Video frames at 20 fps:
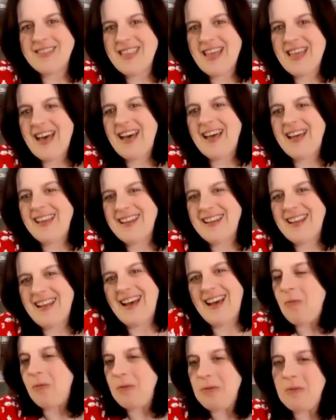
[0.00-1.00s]
that
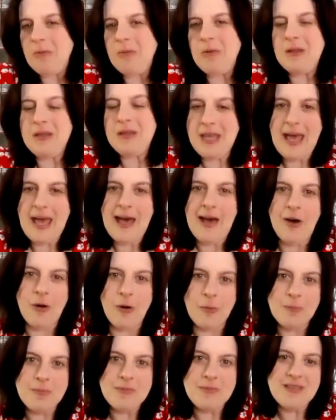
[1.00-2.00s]
r- really
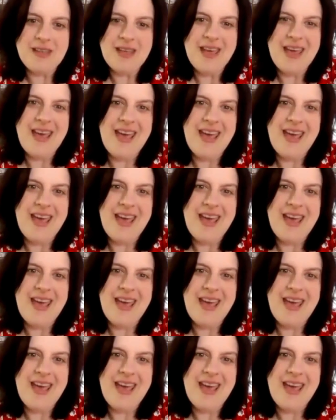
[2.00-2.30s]
helped.